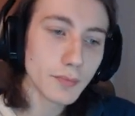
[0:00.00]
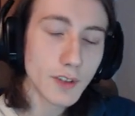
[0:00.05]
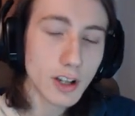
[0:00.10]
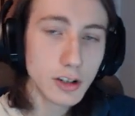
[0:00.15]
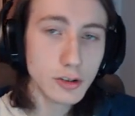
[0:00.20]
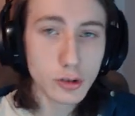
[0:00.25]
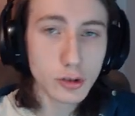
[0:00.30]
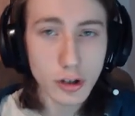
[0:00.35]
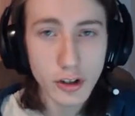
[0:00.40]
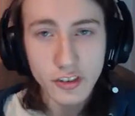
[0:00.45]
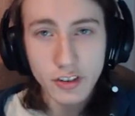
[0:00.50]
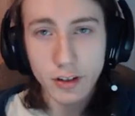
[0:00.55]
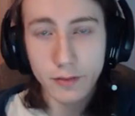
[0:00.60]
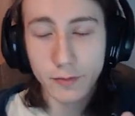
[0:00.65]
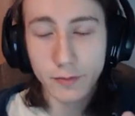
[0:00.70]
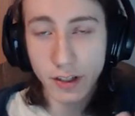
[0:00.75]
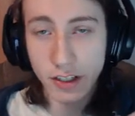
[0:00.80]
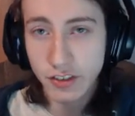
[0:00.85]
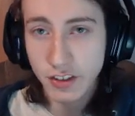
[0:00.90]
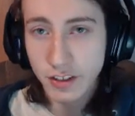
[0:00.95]
You also have
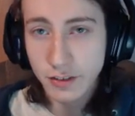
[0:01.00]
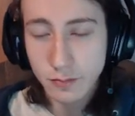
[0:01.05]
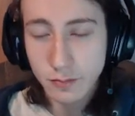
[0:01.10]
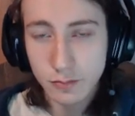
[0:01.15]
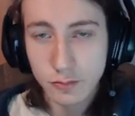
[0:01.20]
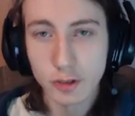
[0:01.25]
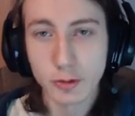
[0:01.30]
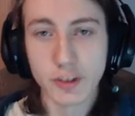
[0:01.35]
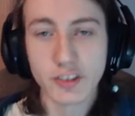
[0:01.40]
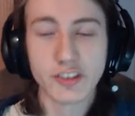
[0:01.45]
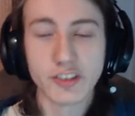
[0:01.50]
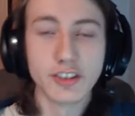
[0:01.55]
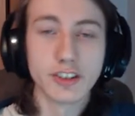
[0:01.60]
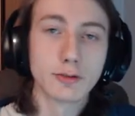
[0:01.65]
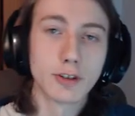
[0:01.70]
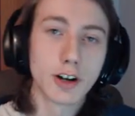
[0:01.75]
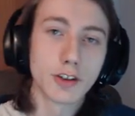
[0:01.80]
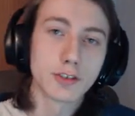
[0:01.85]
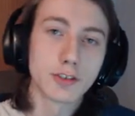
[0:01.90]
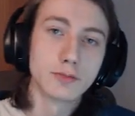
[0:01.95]
phasing, which makes so you can
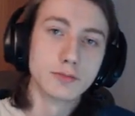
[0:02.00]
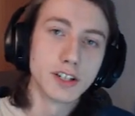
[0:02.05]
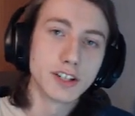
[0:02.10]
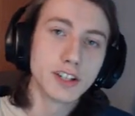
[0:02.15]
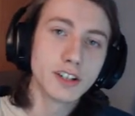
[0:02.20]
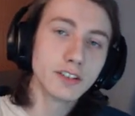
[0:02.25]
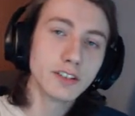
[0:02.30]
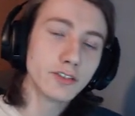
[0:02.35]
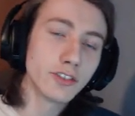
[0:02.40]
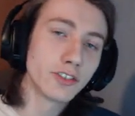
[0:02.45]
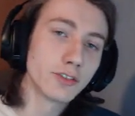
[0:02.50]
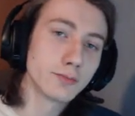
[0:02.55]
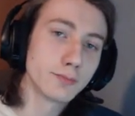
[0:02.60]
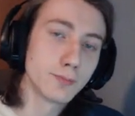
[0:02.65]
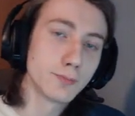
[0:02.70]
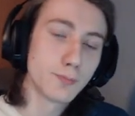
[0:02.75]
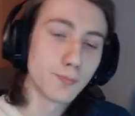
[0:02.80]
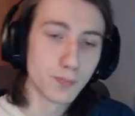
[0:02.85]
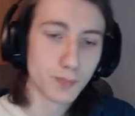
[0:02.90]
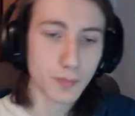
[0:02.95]
walk through minions.
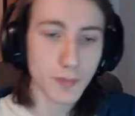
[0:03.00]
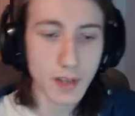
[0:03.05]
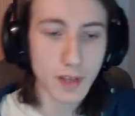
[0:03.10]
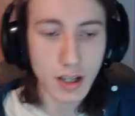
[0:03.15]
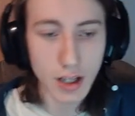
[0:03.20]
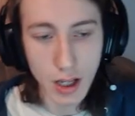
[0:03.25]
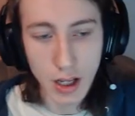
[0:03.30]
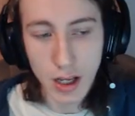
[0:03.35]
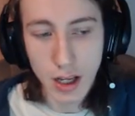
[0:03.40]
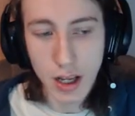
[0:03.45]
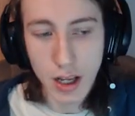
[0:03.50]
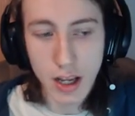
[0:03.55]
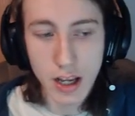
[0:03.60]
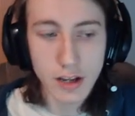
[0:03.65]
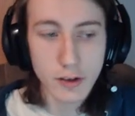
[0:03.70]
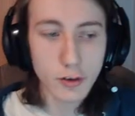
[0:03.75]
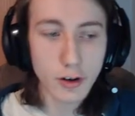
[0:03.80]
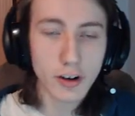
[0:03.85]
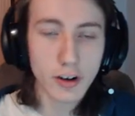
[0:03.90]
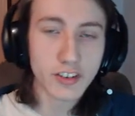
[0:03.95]
And
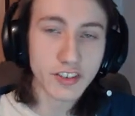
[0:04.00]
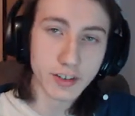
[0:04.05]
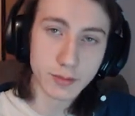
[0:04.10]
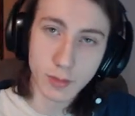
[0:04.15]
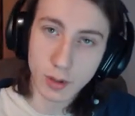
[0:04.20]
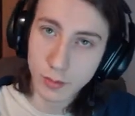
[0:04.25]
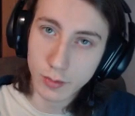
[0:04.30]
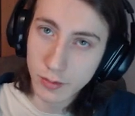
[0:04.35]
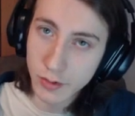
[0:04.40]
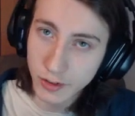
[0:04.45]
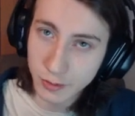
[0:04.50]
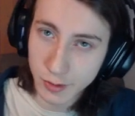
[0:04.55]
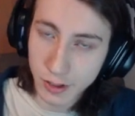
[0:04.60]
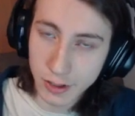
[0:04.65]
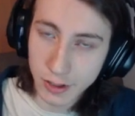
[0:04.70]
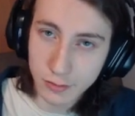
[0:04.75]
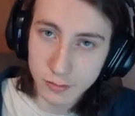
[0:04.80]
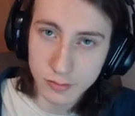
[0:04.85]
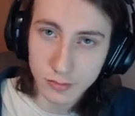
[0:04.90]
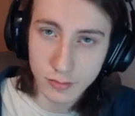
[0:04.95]
you also have more movement speed.
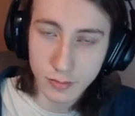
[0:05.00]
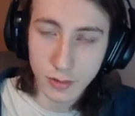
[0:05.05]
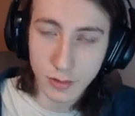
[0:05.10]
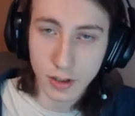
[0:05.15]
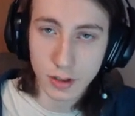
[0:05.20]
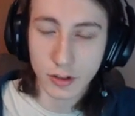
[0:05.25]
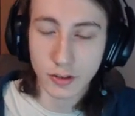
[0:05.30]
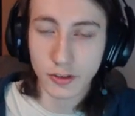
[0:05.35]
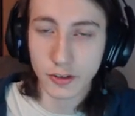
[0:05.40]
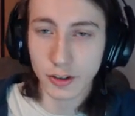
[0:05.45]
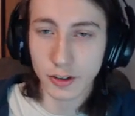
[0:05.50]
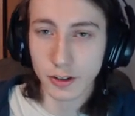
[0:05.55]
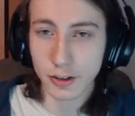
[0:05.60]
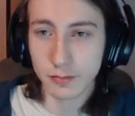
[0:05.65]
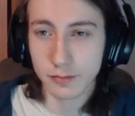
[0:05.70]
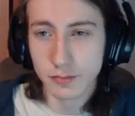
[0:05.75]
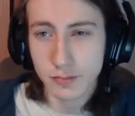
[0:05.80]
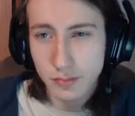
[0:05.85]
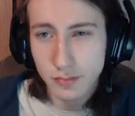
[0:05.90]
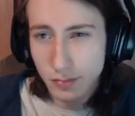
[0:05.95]
So
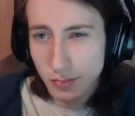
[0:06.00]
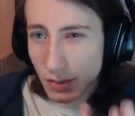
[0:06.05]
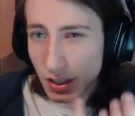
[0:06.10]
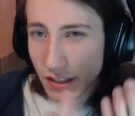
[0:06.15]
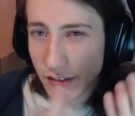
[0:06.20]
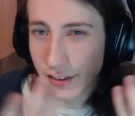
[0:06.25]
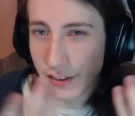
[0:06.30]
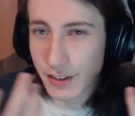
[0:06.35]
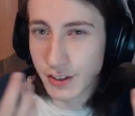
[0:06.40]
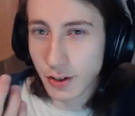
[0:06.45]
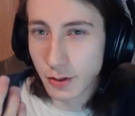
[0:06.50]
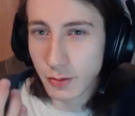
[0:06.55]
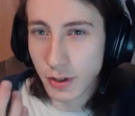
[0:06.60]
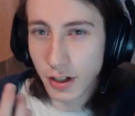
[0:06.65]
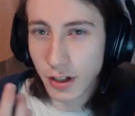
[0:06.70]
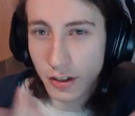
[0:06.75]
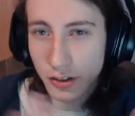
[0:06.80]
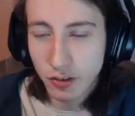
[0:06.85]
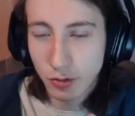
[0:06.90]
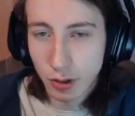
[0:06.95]
if you don't want
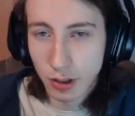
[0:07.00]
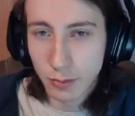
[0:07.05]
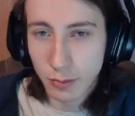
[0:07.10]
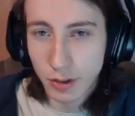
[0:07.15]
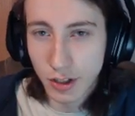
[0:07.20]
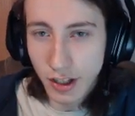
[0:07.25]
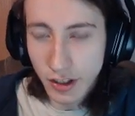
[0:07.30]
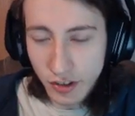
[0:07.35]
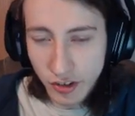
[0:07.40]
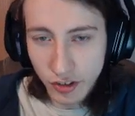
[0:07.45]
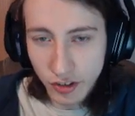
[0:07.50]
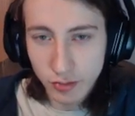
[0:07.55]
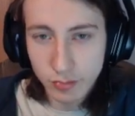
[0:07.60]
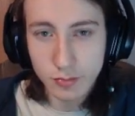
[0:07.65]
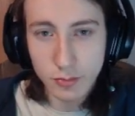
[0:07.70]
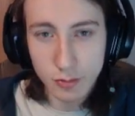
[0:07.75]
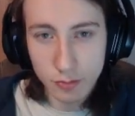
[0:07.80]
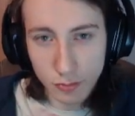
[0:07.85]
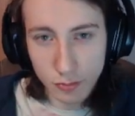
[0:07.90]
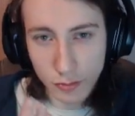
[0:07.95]
to use Whirling Blades,
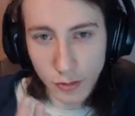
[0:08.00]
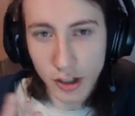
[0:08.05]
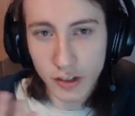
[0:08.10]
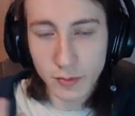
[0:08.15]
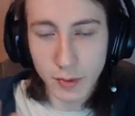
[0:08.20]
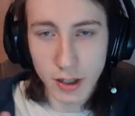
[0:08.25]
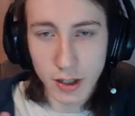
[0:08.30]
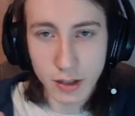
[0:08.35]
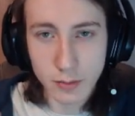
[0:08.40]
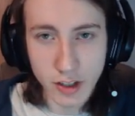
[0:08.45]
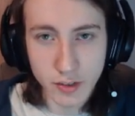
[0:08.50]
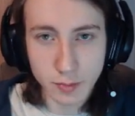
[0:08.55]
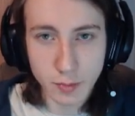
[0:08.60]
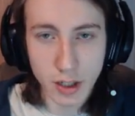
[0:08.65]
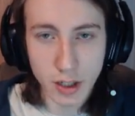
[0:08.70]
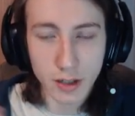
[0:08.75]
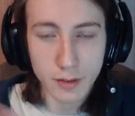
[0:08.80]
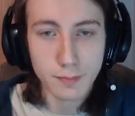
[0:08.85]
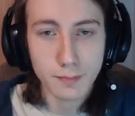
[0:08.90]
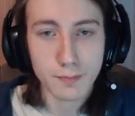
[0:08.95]
Raider's probably the best
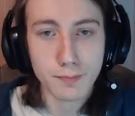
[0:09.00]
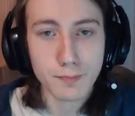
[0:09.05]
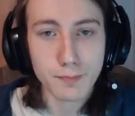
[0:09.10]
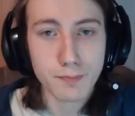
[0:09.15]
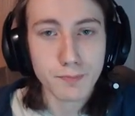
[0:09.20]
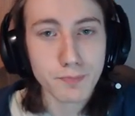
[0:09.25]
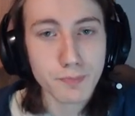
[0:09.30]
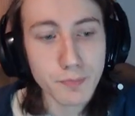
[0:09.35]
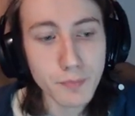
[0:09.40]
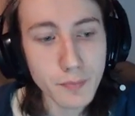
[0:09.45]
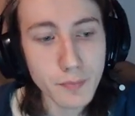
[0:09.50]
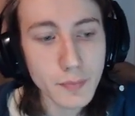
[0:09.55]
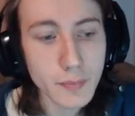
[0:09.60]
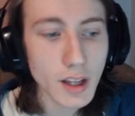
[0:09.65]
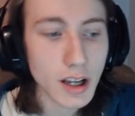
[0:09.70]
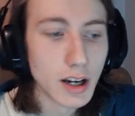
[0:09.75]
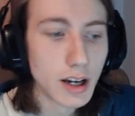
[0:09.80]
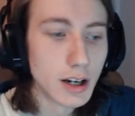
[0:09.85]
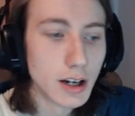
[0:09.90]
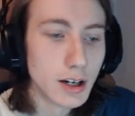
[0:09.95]
bet.
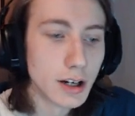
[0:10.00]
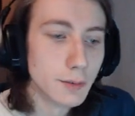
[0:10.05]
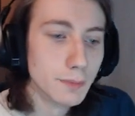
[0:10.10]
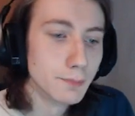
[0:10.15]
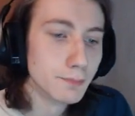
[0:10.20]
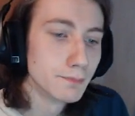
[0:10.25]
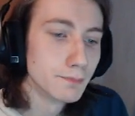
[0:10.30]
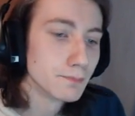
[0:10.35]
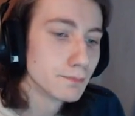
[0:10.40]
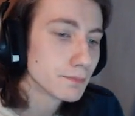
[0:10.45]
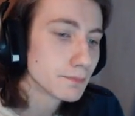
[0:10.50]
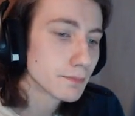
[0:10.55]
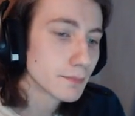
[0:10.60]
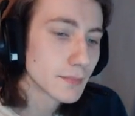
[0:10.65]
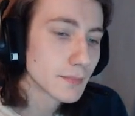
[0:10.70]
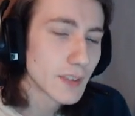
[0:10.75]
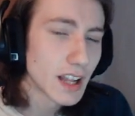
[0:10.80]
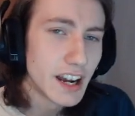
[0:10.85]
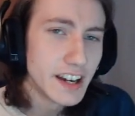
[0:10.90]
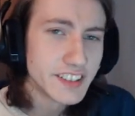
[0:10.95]

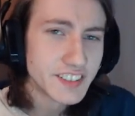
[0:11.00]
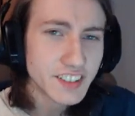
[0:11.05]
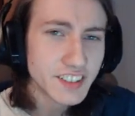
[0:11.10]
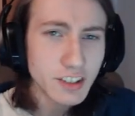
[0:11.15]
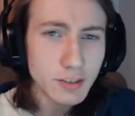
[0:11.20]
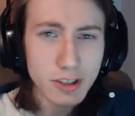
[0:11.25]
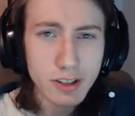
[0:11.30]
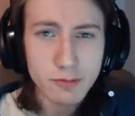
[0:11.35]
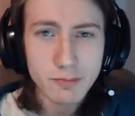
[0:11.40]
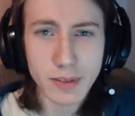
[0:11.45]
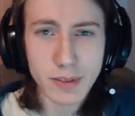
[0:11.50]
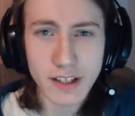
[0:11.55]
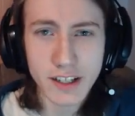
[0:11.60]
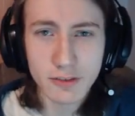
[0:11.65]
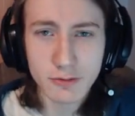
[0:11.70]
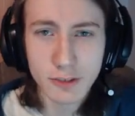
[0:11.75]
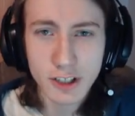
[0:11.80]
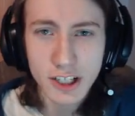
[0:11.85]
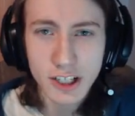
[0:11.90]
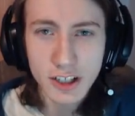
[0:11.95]
I still wouldn't pick
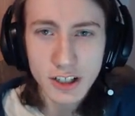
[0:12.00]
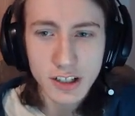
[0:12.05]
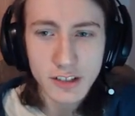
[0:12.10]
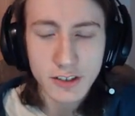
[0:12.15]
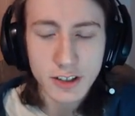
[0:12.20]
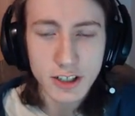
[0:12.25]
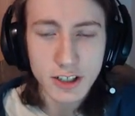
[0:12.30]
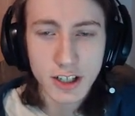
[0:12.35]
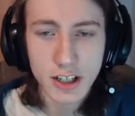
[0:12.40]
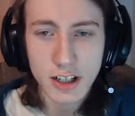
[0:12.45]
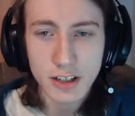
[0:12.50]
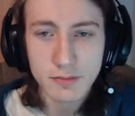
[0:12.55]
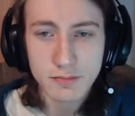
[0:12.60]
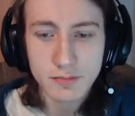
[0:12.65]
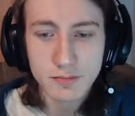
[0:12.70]
Raider if you're going